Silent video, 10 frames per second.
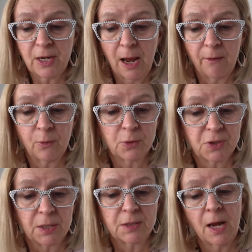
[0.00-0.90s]
to have those
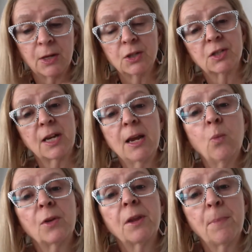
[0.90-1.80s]
things. And state
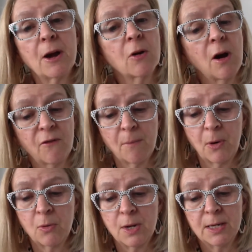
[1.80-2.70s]
what the paragraph
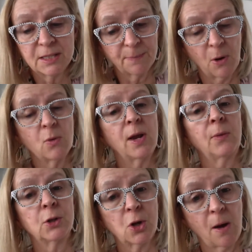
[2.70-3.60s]
is about in
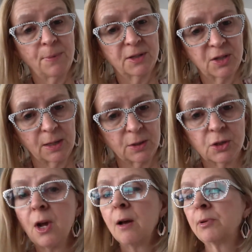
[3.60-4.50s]
the topic
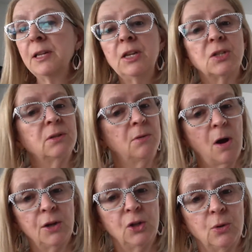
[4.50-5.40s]
sentence. Please do
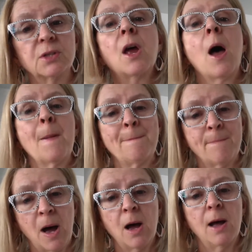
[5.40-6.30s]
not use
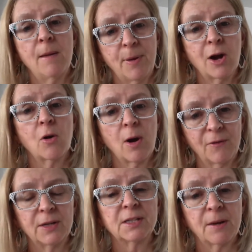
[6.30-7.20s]
my
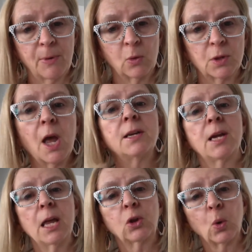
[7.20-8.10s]
paragraph is about.
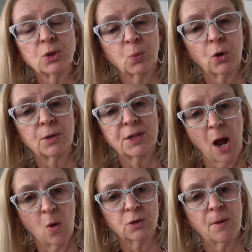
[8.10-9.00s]
Take those words
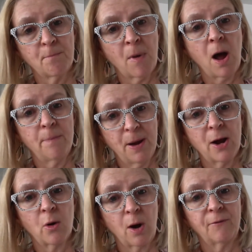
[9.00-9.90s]
out, my
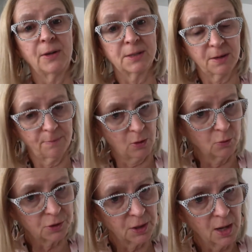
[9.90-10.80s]
paragraph is
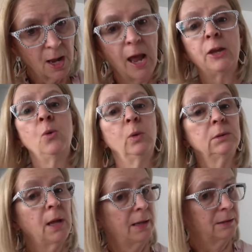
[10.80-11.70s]
about, and you will
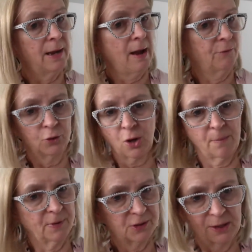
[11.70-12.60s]
likely have your
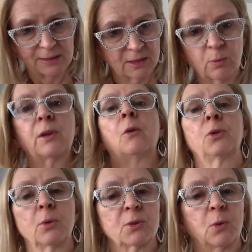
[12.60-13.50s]
topic sentence without
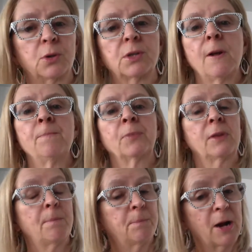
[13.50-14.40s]
those words.
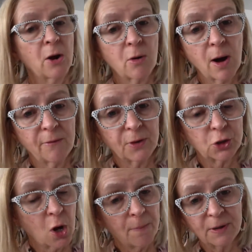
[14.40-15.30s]
The
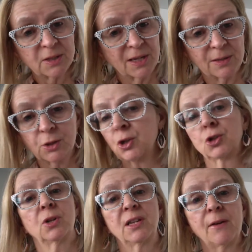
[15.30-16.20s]
topic sentence
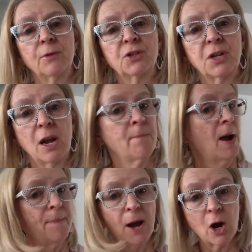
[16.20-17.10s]
should never say,
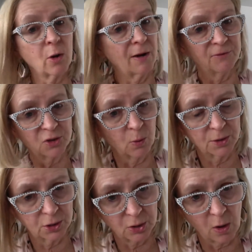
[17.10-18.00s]
my paragraph is
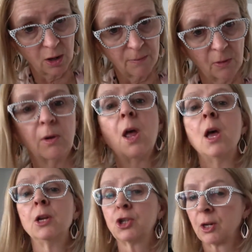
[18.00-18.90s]
going to talk about.
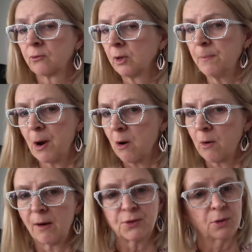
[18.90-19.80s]
Generally,
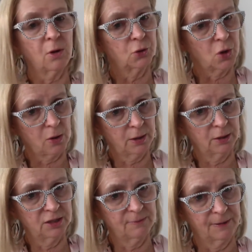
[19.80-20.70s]
paragraphs are not talking
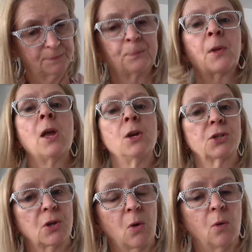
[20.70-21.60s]
to me.
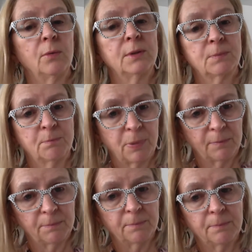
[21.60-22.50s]
So,
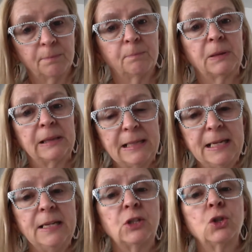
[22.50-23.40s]
but
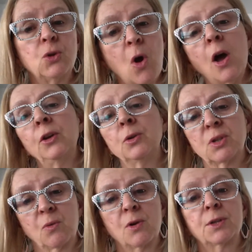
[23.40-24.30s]
please do not use
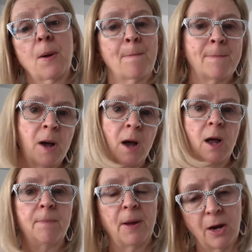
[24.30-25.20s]
the words
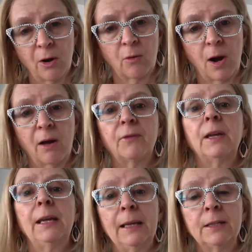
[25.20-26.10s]
my paragraph
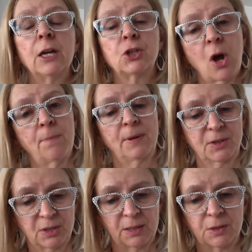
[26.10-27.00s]
in a topic
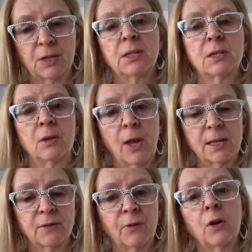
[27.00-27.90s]
sentence.
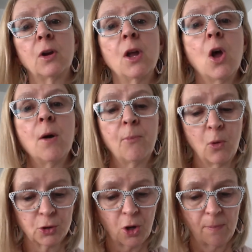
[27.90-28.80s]
That's a very
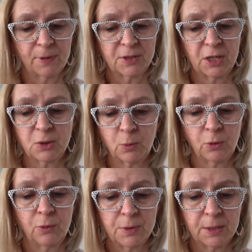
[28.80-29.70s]
poor topic sentence when
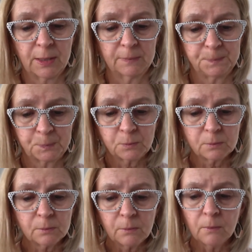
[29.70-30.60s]
you're using them.
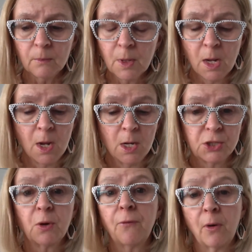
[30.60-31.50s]

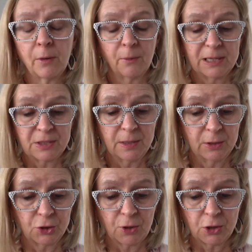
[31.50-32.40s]
So follow the rest of the
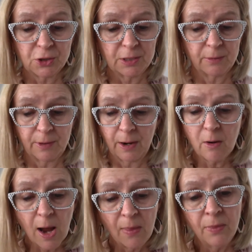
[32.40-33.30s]
instructions that are
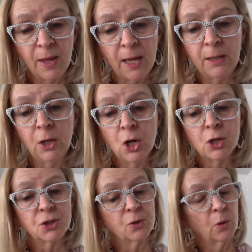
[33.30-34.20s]
there. And then,
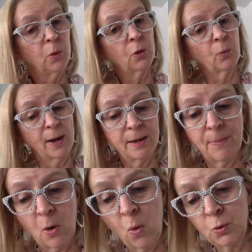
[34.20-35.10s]
so you're going to write
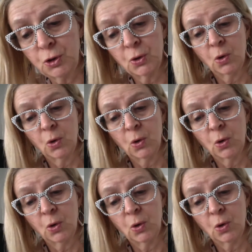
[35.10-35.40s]
about